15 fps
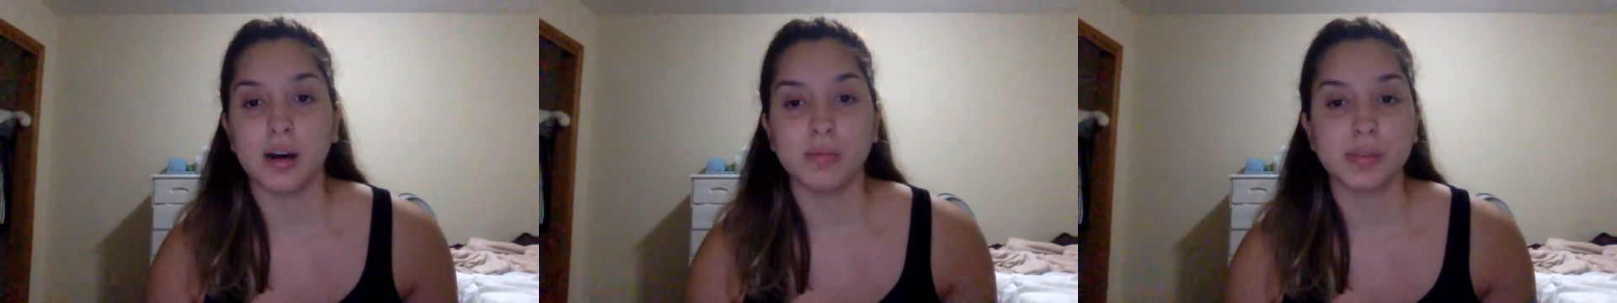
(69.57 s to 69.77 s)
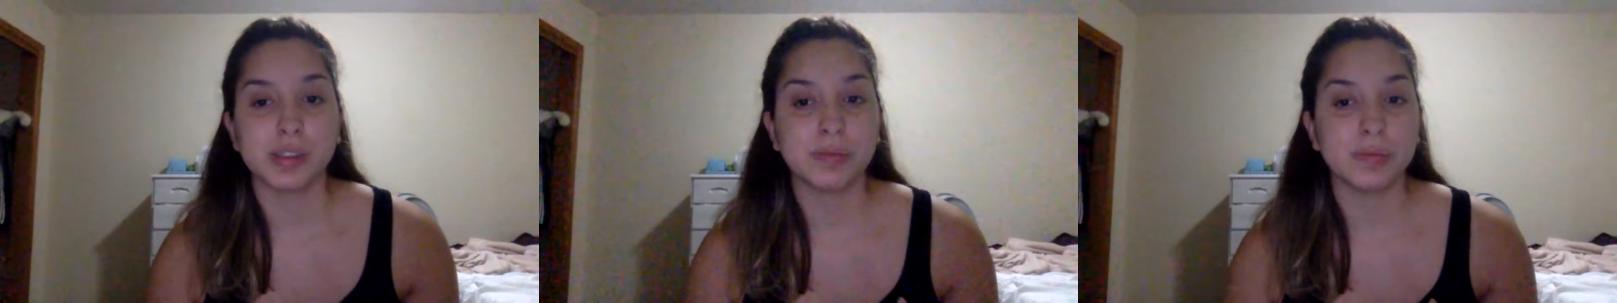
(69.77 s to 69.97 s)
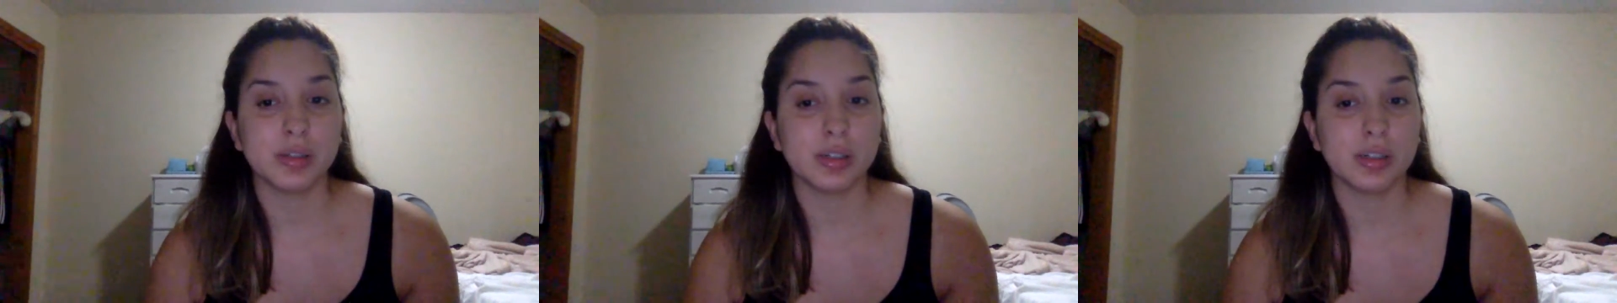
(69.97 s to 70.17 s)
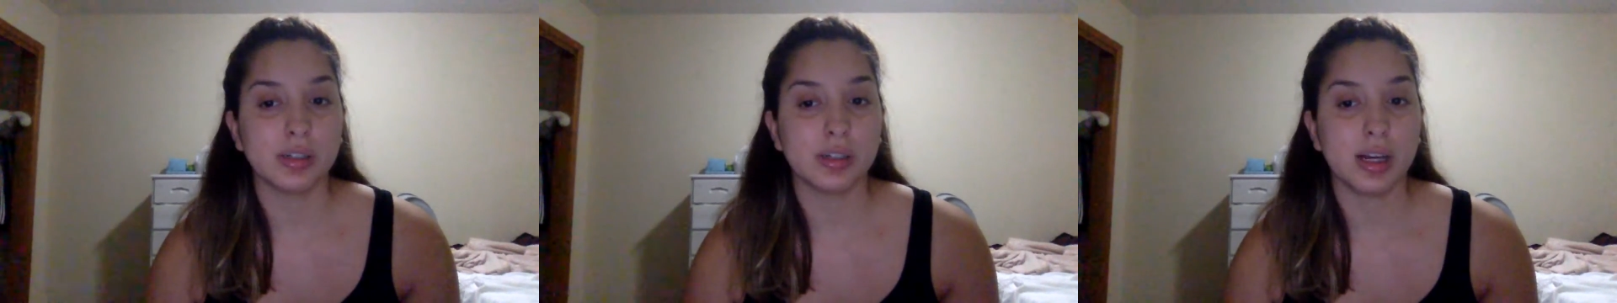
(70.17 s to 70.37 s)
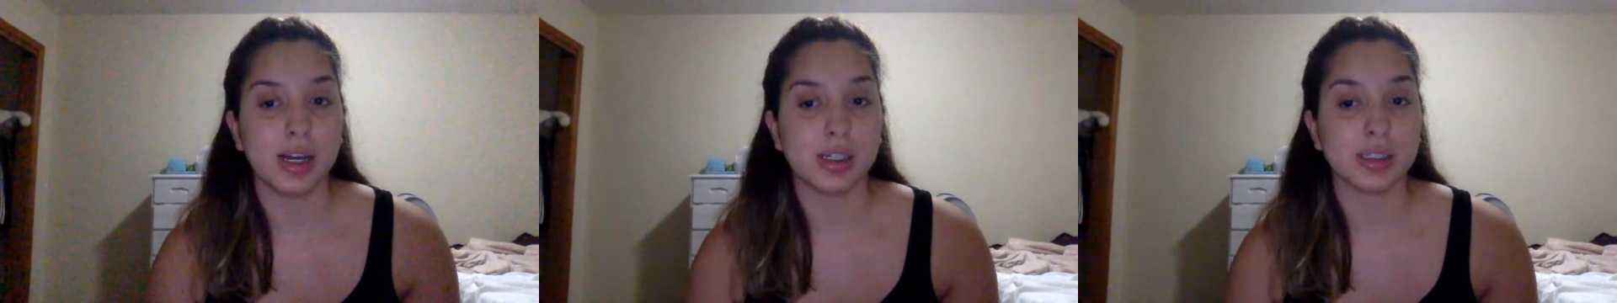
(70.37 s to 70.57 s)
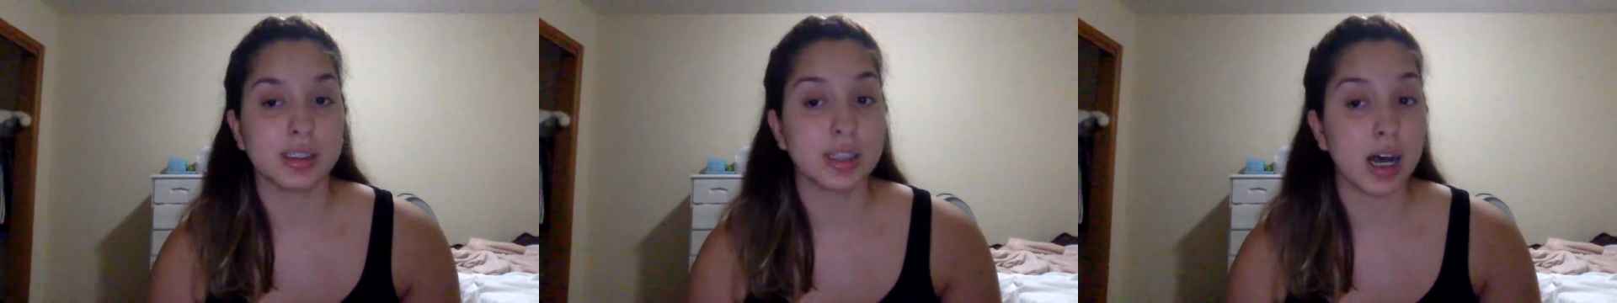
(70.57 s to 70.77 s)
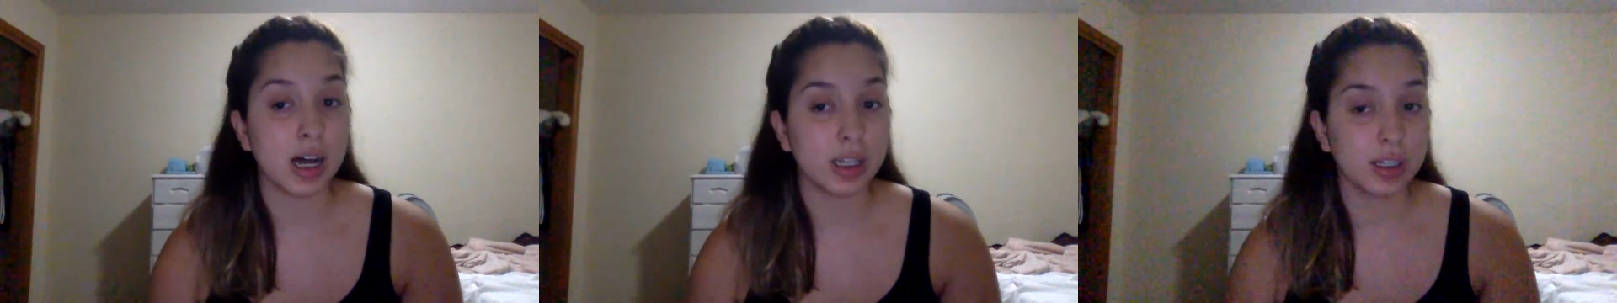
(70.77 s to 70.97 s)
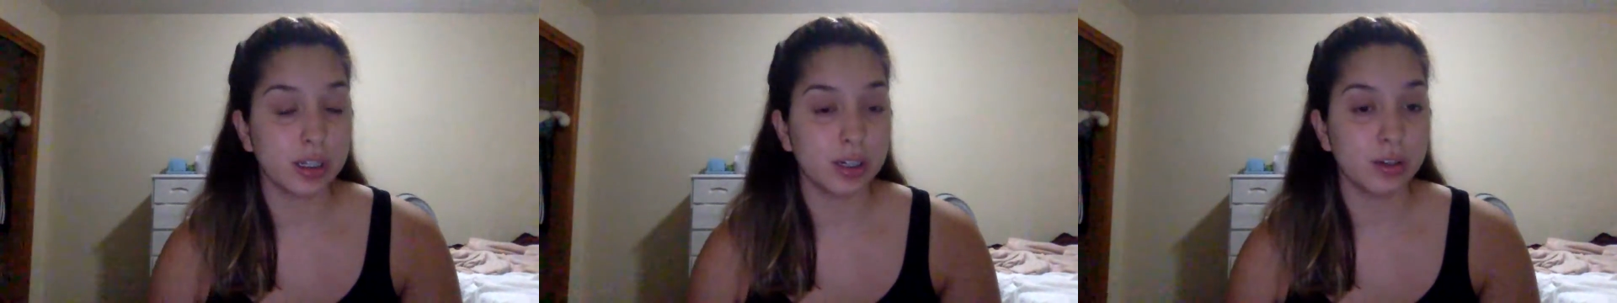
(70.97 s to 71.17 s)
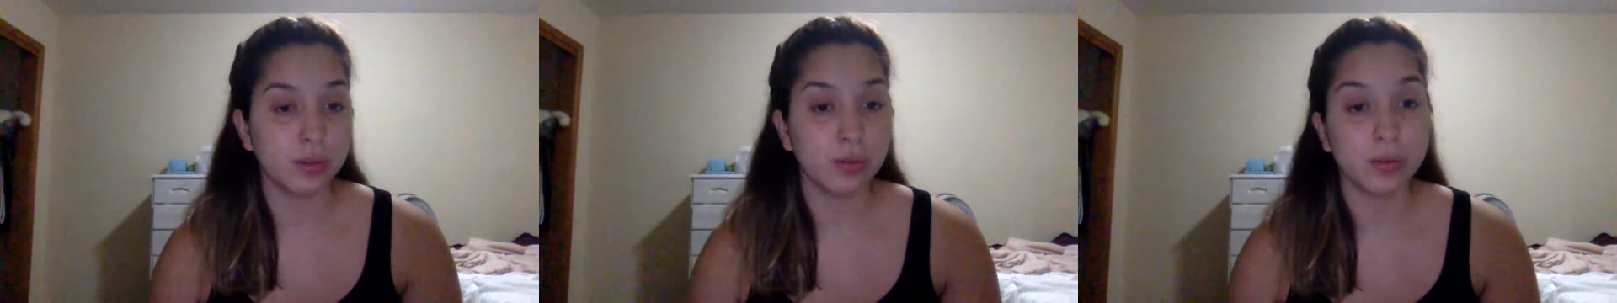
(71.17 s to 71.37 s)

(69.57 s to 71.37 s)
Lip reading: Simba has Nala, who